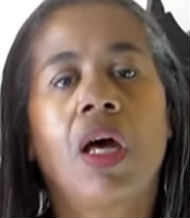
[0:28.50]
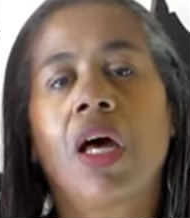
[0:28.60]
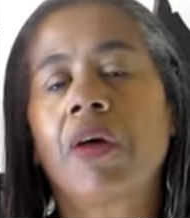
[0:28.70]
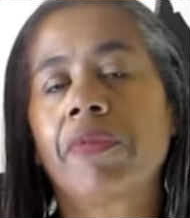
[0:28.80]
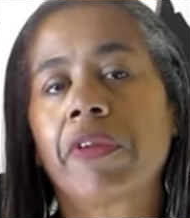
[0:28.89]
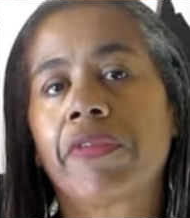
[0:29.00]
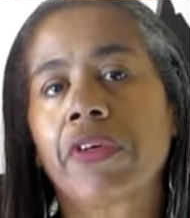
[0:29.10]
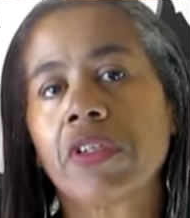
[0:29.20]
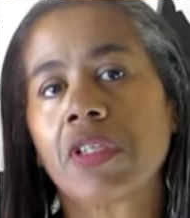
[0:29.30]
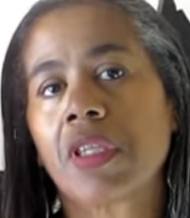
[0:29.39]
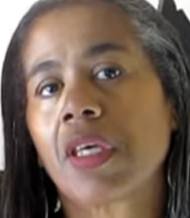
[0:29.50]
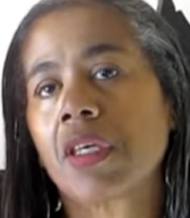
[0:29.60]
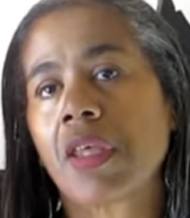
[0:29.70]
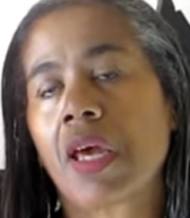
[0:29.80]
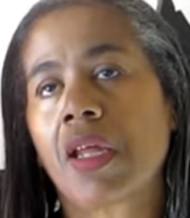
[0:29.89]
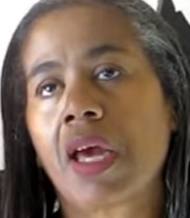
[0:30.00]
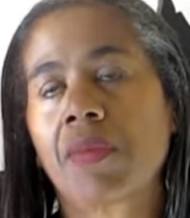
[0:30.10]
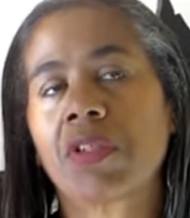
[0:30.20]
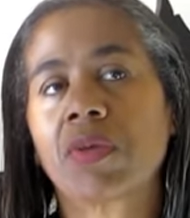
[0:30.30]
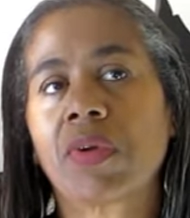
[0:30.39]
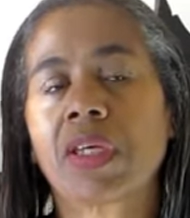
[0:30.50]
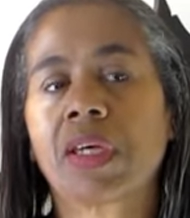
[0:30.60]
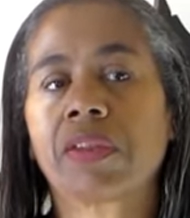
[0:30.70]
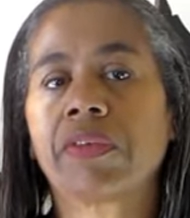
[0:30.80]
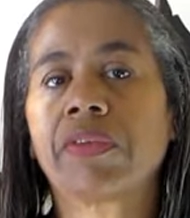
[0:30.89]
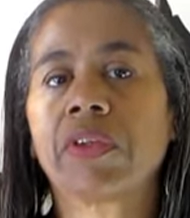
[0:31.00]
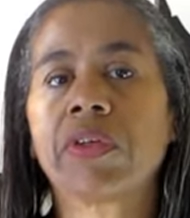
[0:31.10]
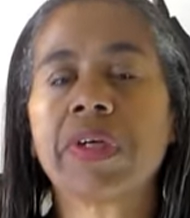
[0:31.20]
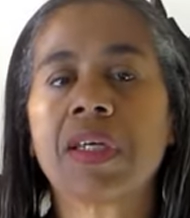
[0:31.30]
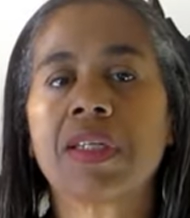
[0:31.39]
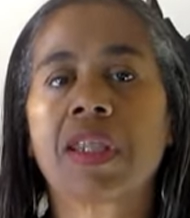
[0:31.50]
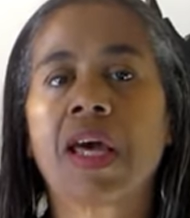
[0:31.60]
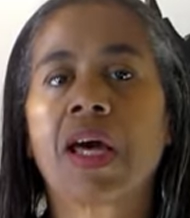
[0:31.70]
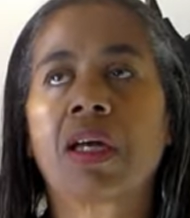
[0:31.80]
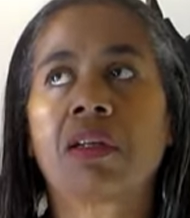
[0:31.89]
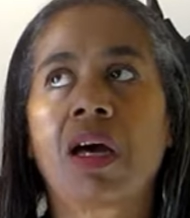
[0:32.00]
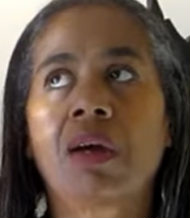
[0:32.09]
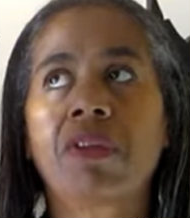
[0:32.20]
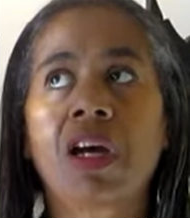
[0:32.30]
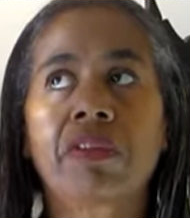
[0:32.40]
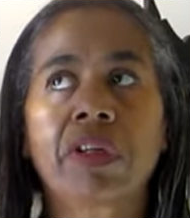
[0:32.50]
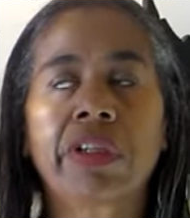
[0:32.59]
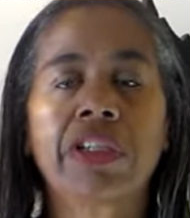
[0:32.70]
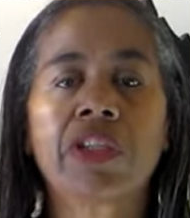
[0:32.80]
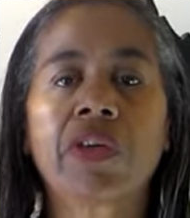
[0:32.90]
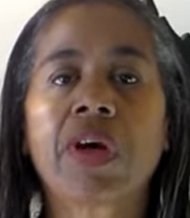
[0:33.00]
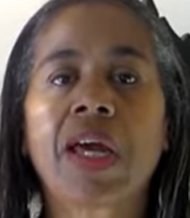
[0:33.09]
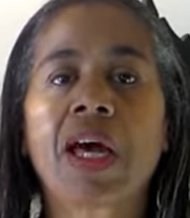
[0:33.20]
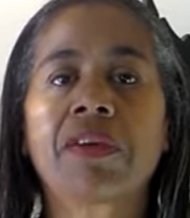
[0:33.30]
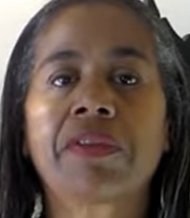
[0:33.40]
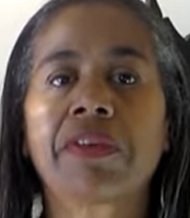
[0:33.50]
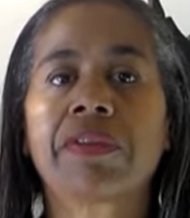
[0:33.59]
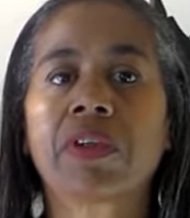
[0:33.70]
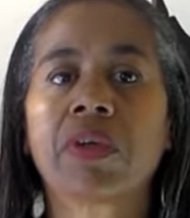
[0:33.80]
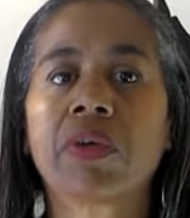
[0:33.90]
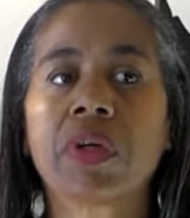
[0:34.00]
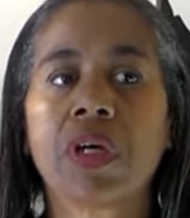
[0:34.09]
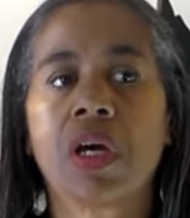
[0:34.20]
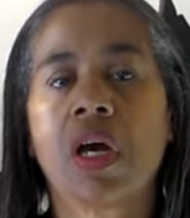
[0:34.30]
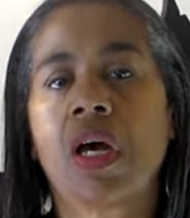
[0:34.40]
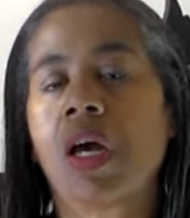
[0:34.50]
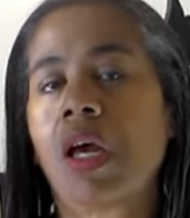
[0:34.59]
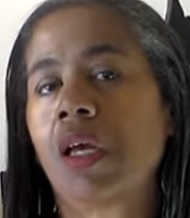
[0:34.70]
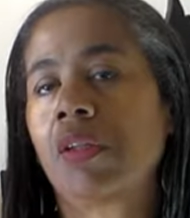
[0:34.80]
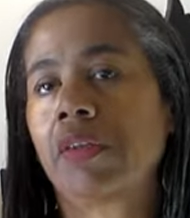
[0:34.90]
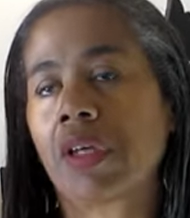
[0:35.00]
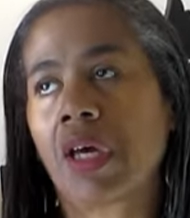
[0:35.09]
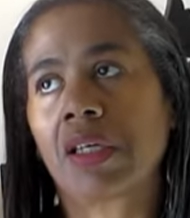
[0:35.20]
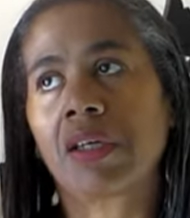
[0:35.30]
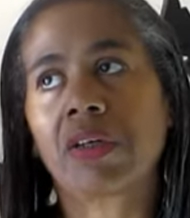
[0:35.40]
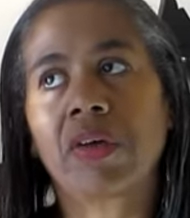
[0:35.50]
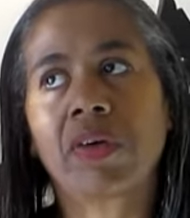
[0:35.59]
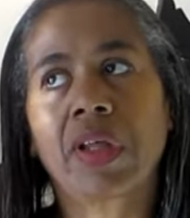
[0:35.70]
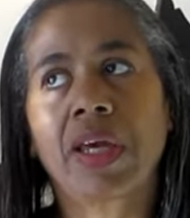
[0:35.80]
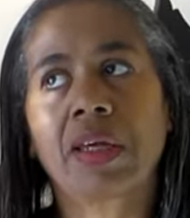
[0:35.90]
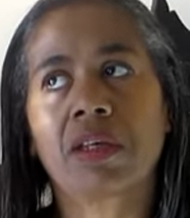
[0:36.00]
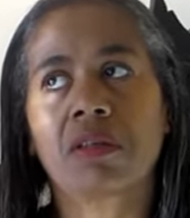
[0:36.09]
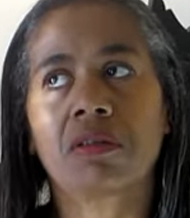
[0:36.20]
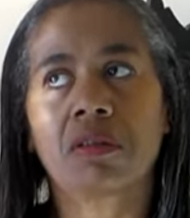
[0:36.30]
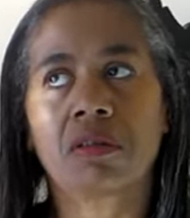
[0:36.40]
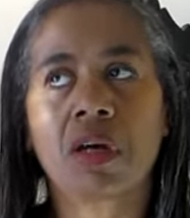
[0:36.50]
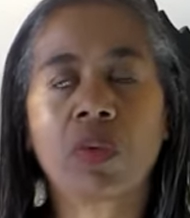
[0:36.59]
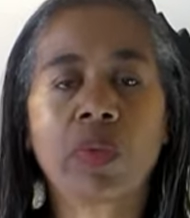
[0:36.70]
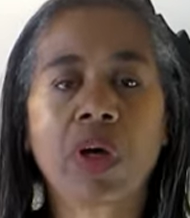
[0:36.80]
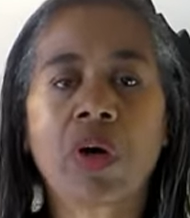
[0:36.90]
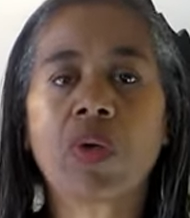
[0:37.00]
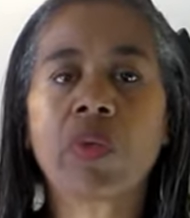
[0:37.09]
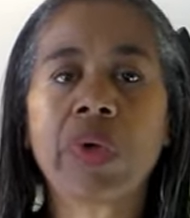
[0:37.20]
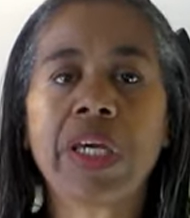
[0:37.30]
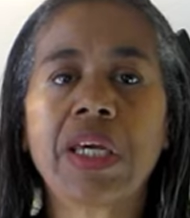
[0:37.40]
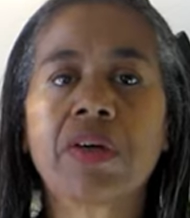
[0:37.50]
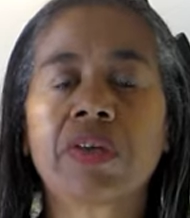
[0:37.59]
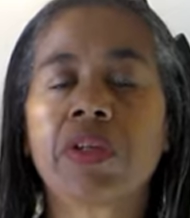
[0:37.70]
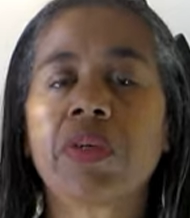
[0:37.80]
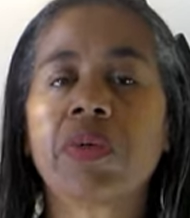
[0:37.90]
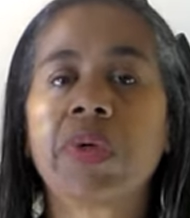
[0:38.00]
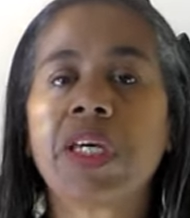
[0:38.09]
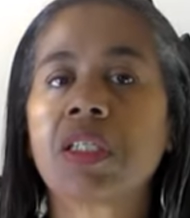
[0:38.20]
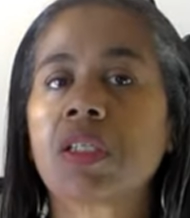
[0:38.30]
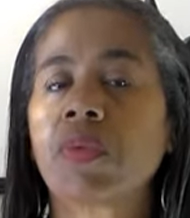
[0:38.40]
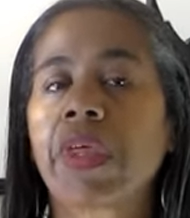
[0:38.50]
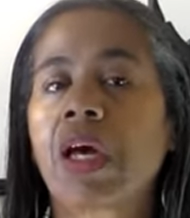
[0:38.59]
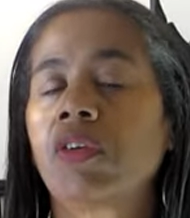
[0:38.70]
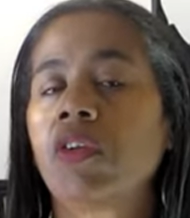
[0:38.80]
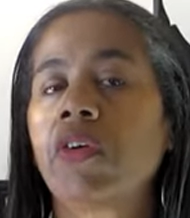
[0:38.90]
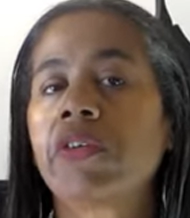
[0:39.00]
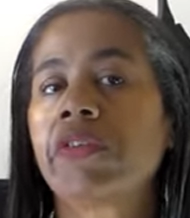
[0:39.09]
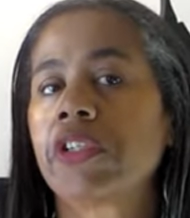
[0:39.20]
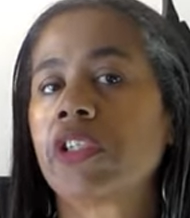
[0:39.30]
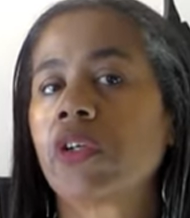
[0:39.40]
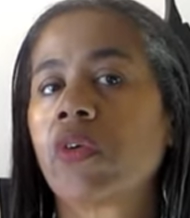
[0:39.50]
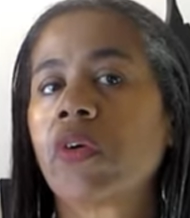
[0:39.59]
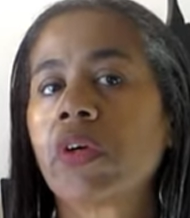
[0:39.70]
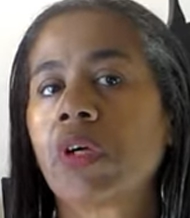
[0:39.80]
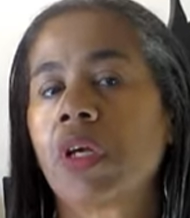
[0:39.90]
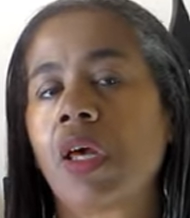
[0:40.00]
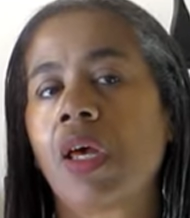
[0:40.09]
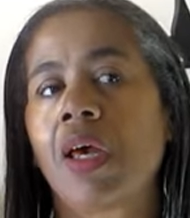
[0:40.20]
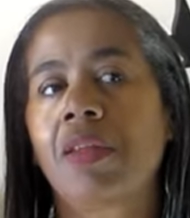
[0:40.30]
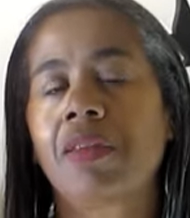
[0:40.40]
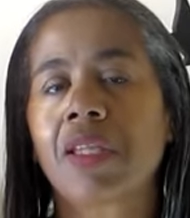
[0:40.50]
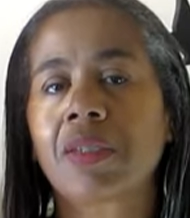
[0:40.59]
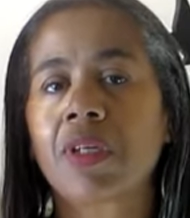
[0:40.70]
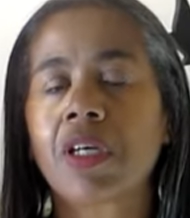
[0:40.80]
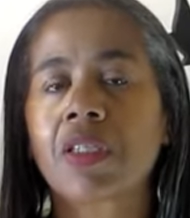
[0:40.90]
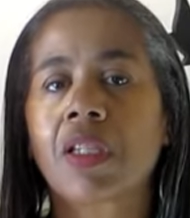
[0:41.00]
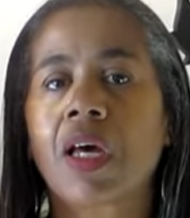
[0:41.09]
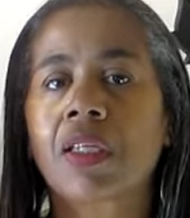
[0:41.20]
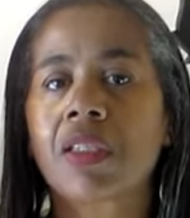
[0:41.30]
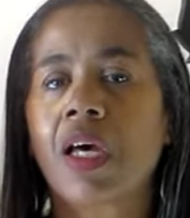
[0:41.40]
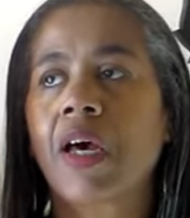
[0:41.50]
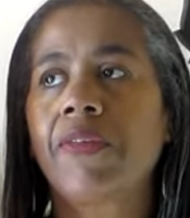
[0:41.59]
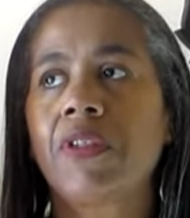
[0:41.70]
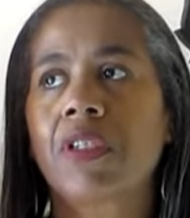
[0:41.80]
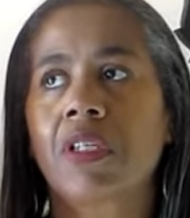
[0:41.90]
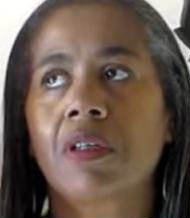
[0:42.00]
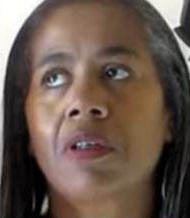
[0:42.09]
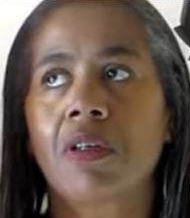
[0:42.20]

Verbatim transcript: Um, the first thing that happens when I get the flu is that I'm not really sure I have the flu and I can go like a, a whole week or two weeks without knowing for sure and that's because a lot of times